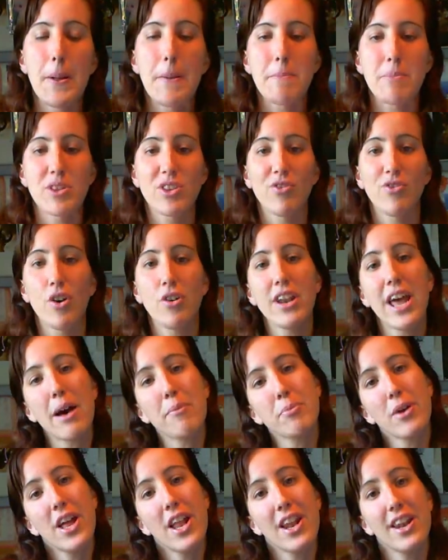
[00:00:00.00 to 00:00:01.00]
but the phone app
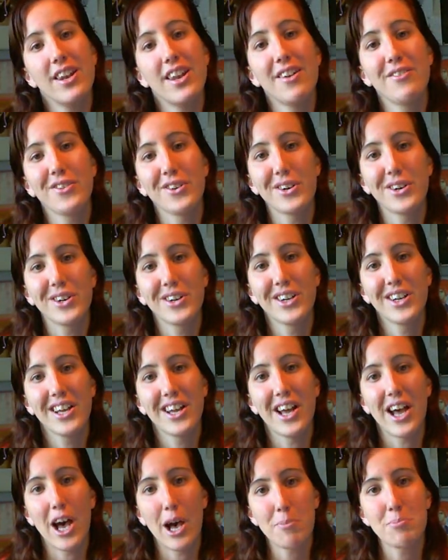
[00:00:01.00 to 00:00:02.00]
never
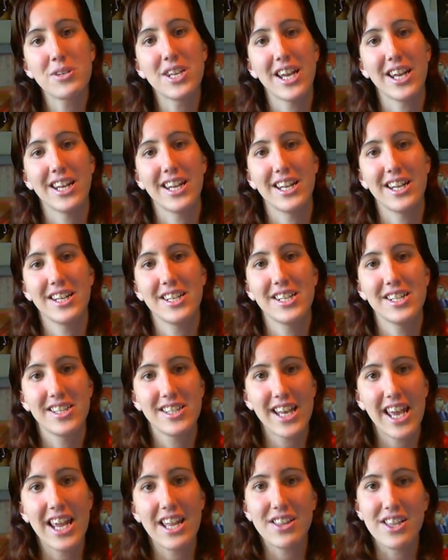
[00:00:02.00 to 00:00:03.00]
updated to
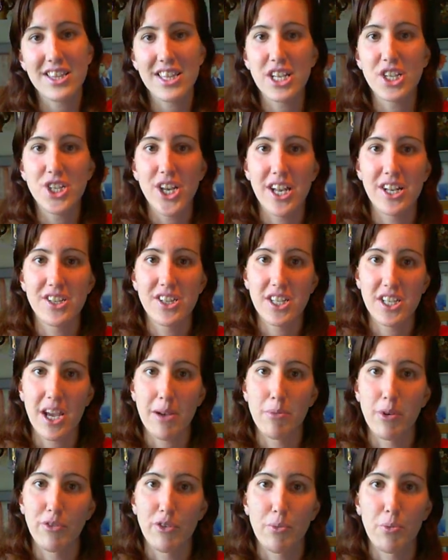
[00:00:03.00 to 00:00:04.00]
say that they changed the
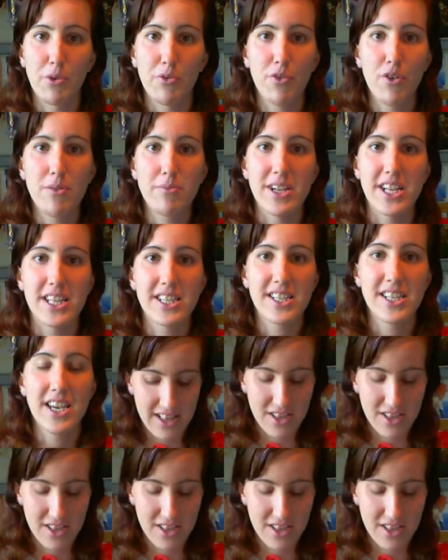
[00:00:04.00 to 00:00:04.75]
time of her performance.